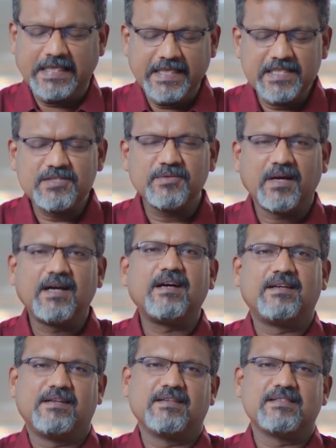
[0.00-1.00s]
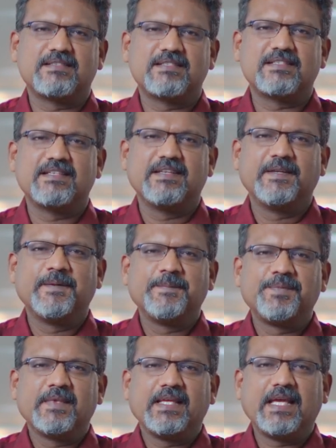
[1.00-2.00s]
into our hearts.
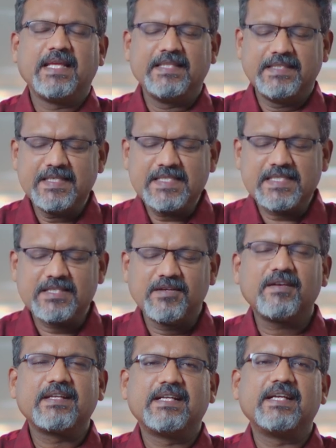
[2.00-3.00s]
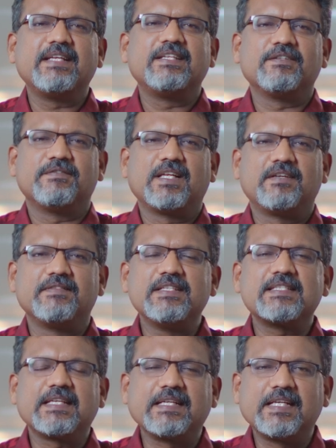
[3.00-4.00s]
And this God kind of love,
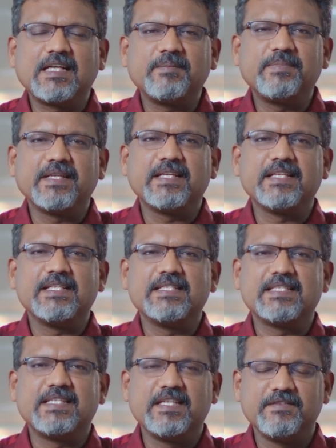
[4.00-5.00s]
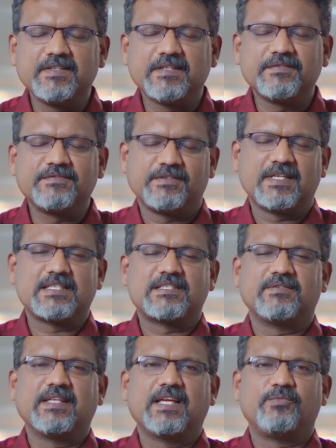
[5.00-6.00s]
this agape, is given for us
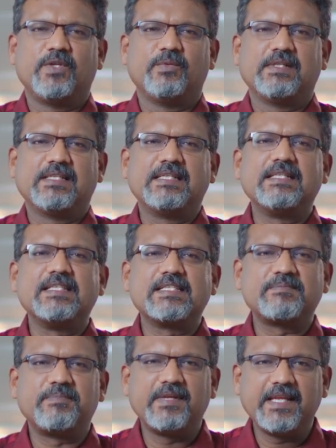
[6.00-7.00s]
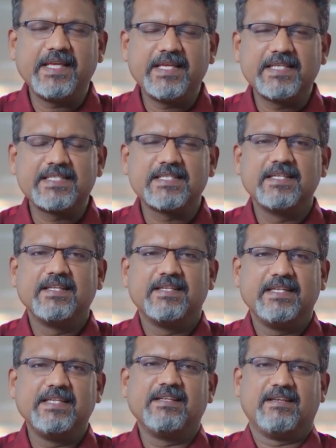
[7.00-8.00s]
so that we will display it
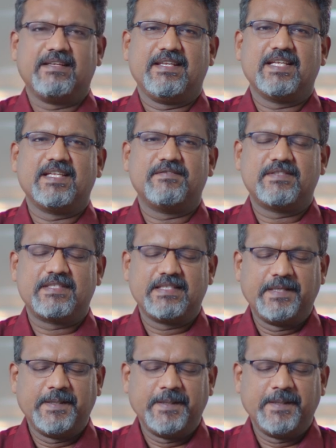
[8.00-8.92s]
in our lives.